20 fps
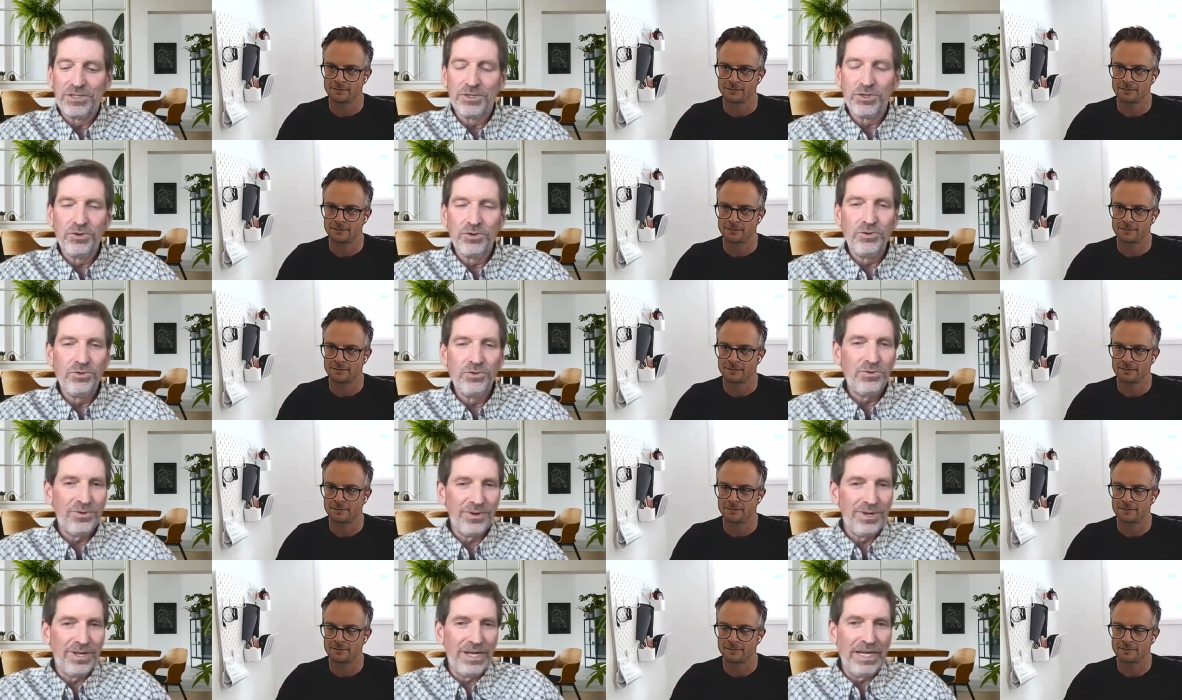
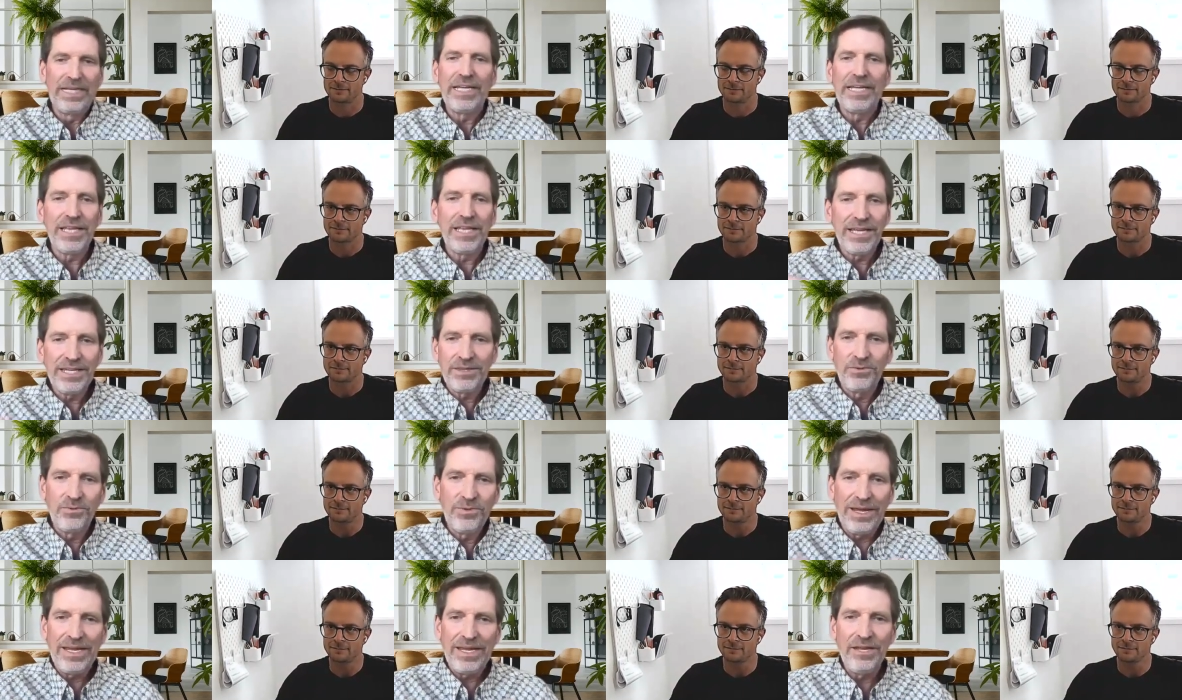Speaker 1: so and i
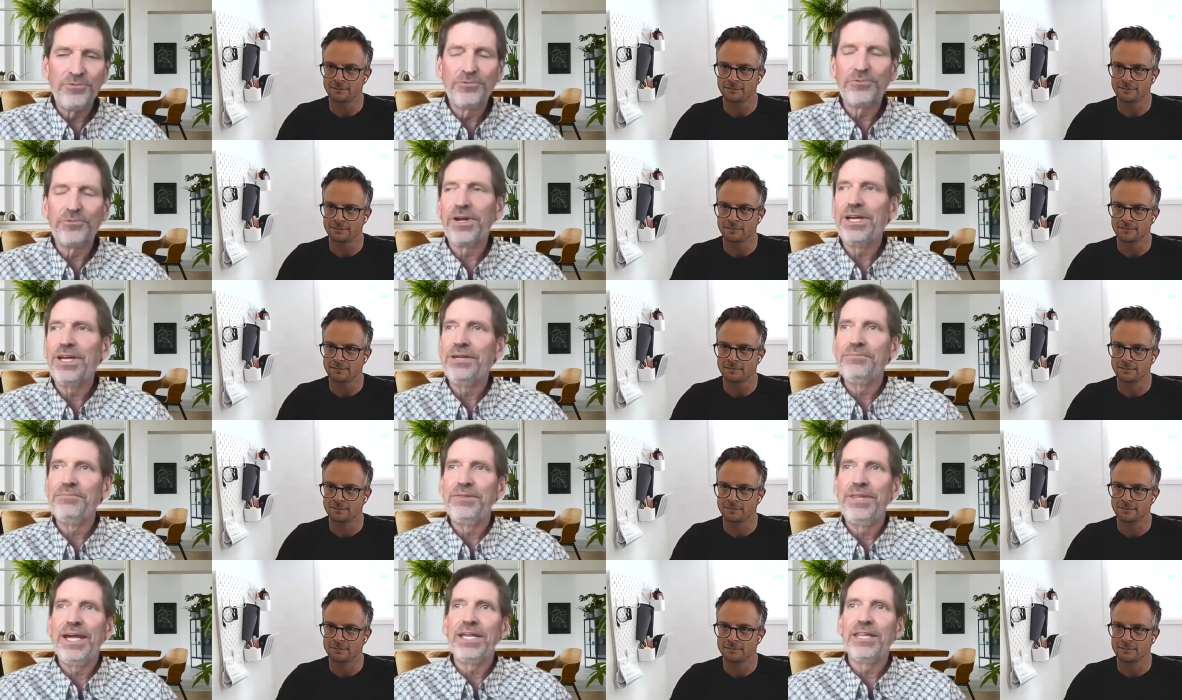like the way you
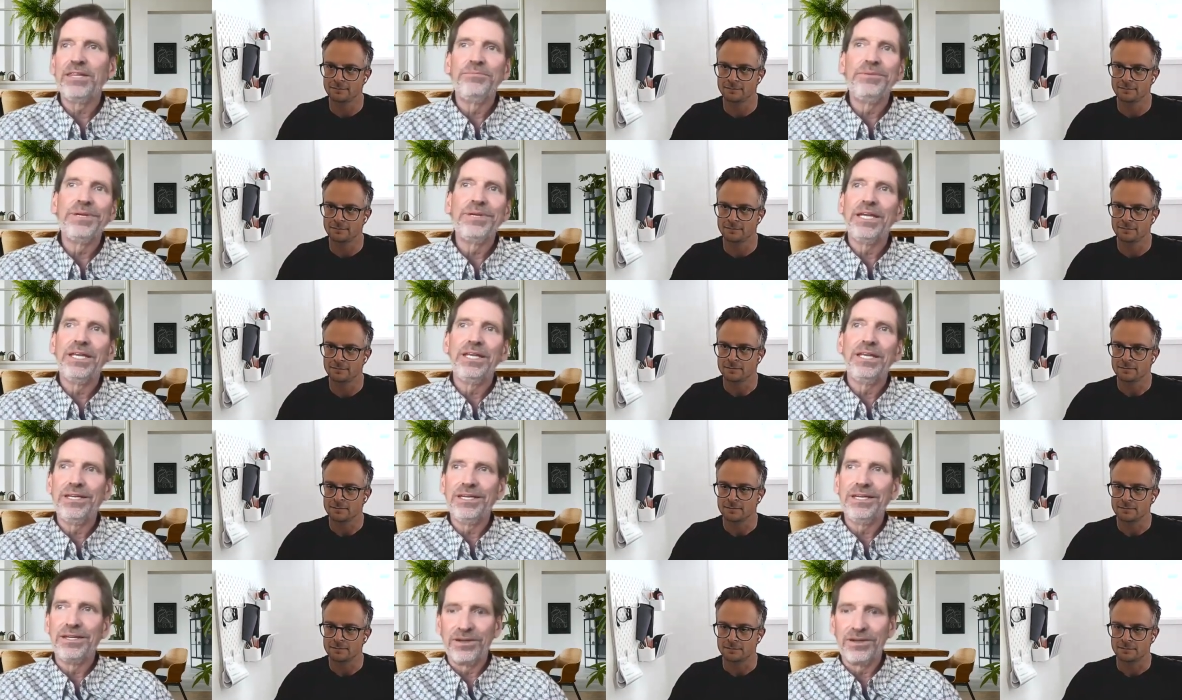framed that at the
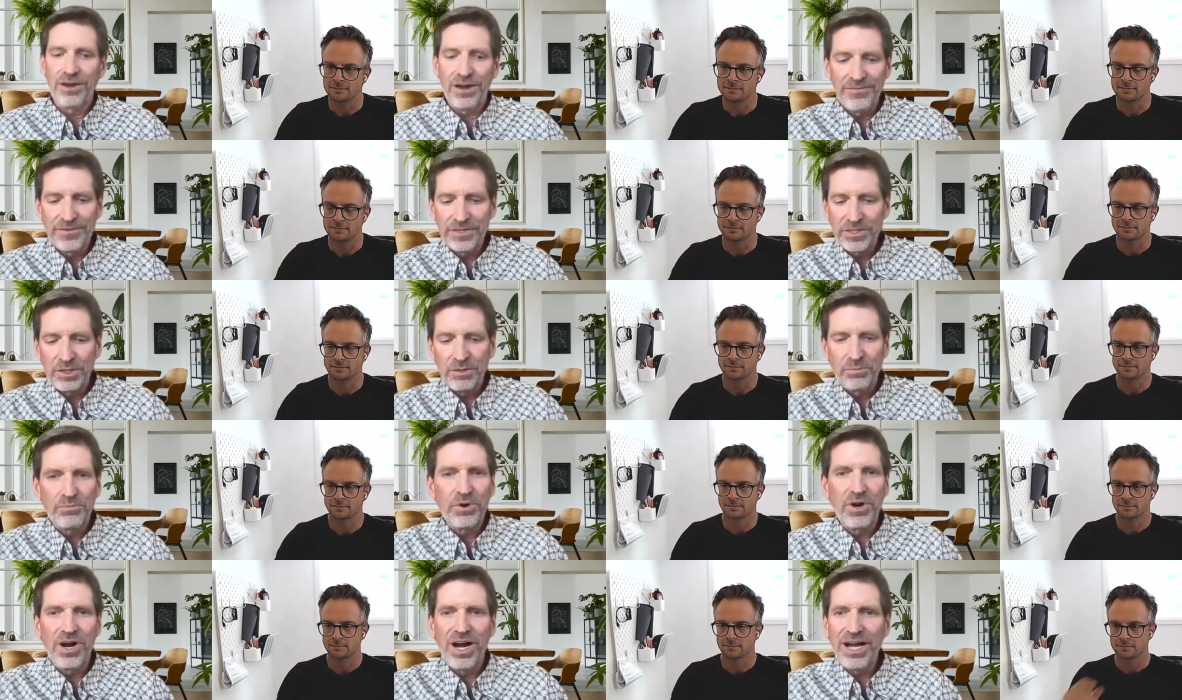beginning here obviously
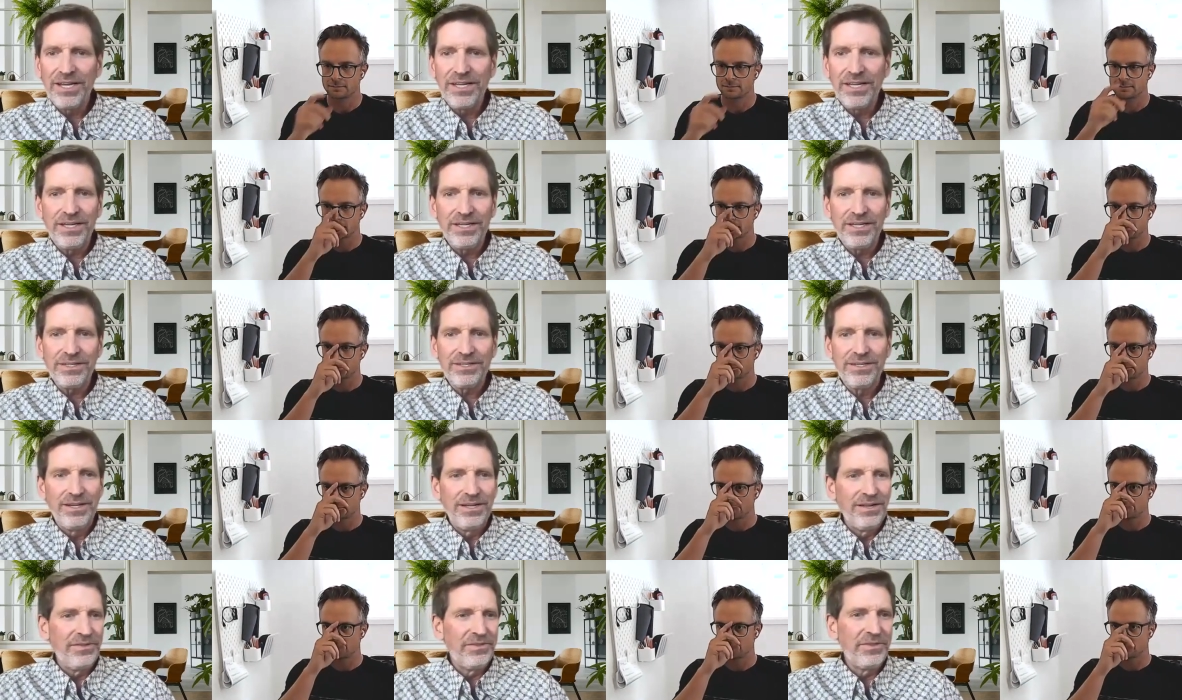the
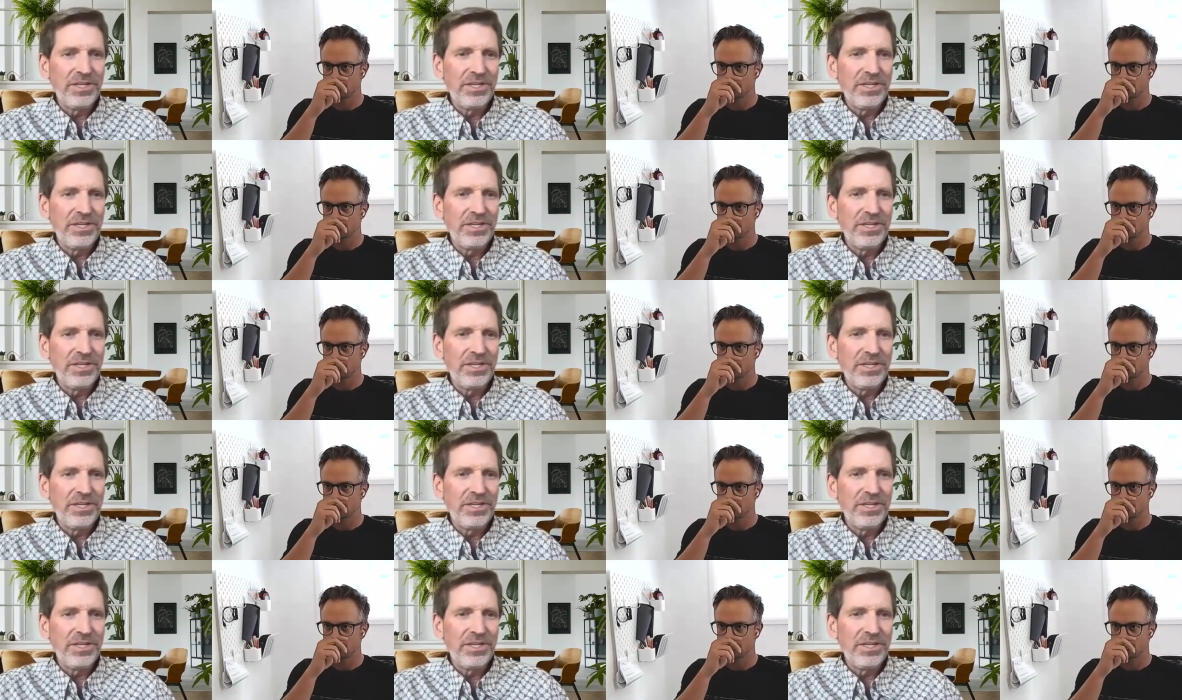product